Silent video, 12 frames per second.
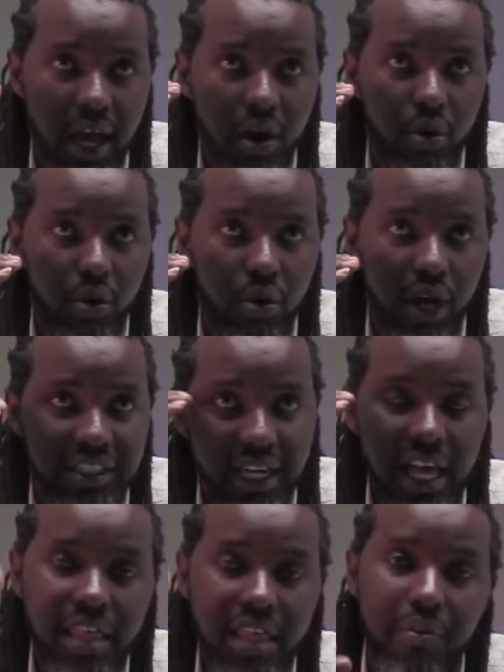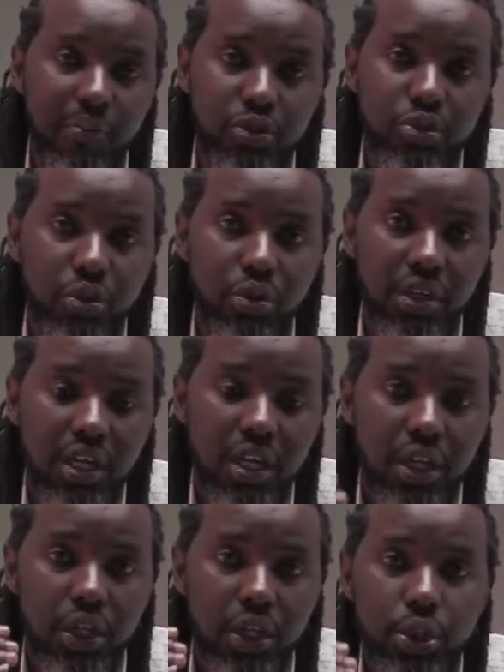tell other people's story
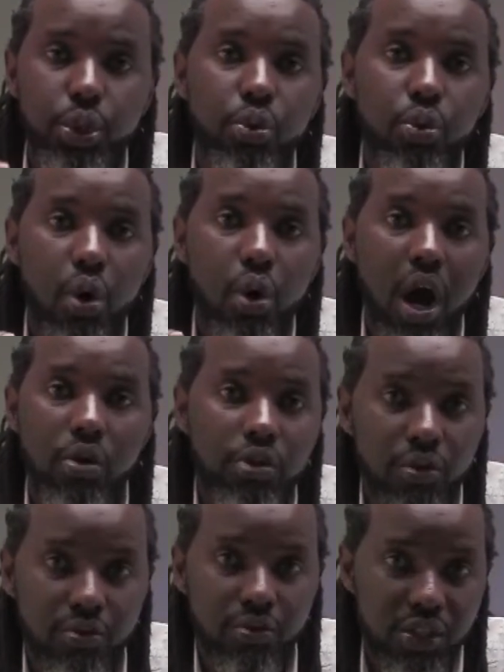through audio visual.